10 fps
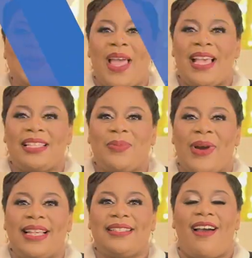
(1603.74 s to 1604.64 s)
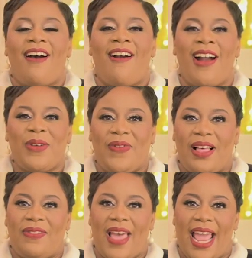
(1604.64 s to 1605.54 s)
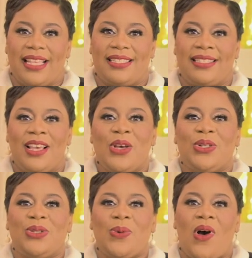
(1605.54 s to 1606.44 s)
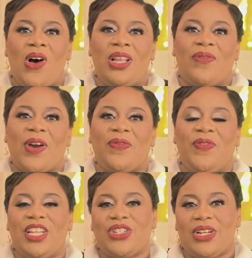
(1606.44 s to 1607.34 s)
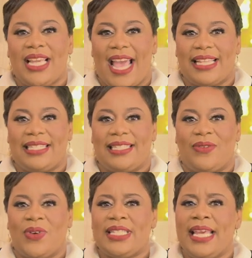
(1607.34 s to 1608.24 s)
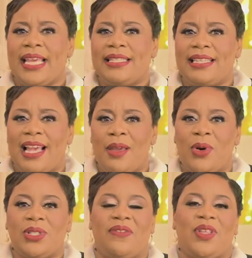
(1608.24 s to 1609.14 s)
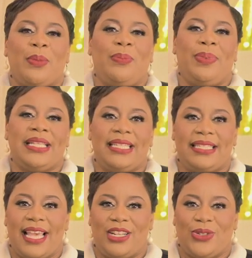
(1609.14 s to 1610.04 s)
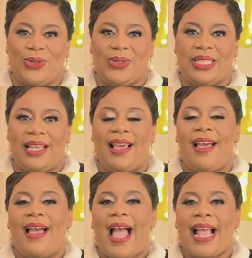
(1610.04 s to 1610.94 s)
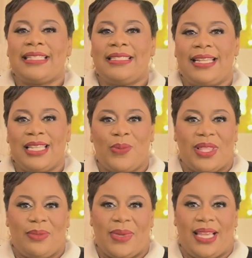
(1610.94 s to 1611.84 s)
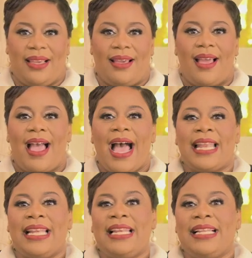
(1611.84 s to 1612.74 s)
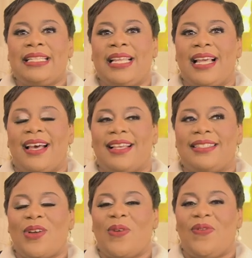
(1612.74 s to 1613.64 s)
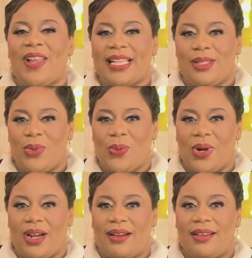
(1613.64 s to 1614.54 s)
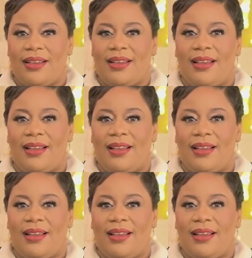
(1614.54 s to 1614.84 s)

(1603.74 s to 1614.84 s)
to express heartfelt thanks to all of our featured guests for taking time out of their busy schedules and sitting with me and enlightening us on flexible work.